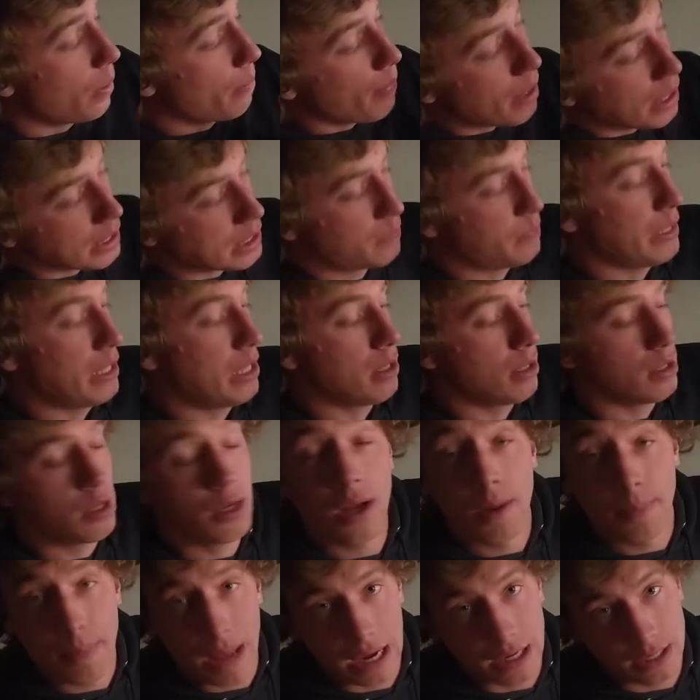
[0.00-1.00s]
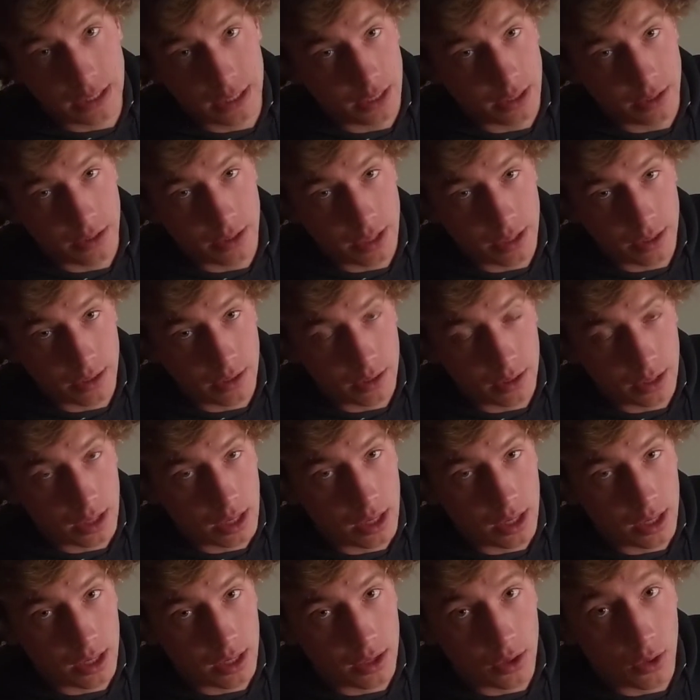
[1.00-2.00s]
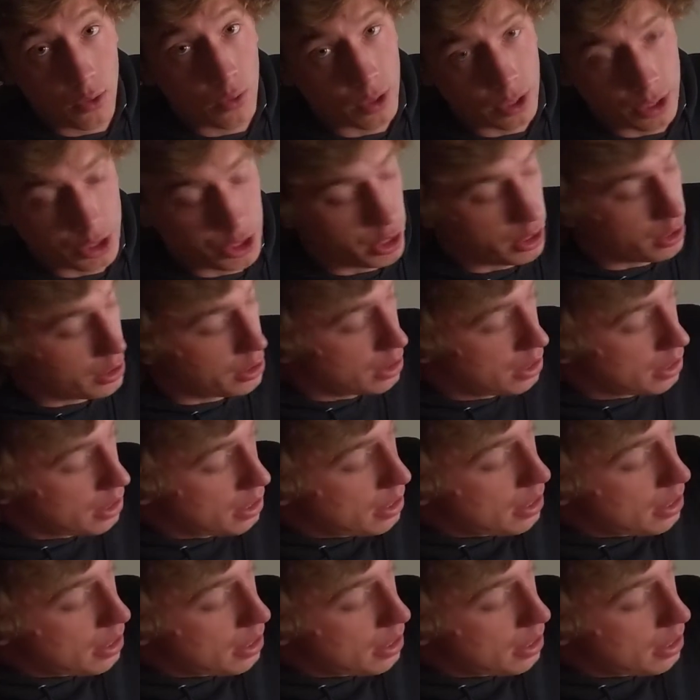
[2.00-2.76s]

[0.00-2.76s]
it must be a bacterial origin.